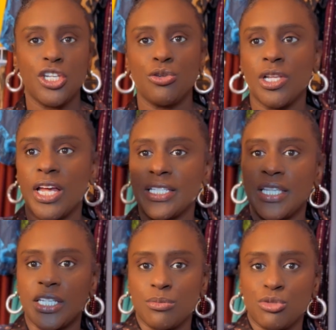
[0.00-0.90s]
You could like
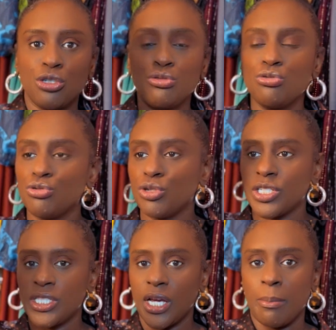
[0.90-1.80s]
stick some shoes, you could
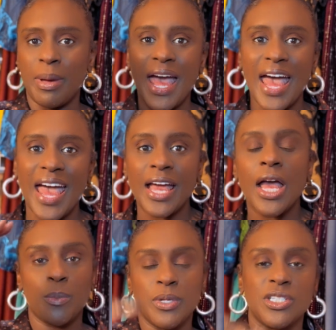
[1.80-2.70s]
stick a bag,
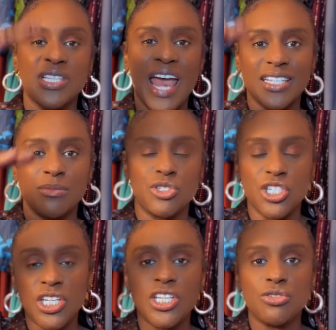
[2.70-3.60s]
you could stack some
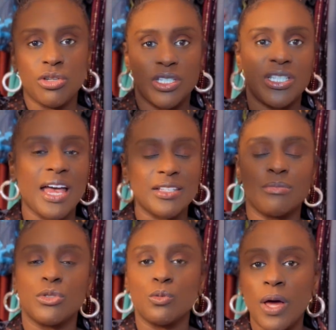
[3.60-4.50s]
jeans, you could stack
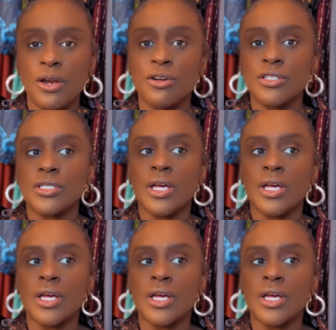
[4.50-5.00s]
some sweaters,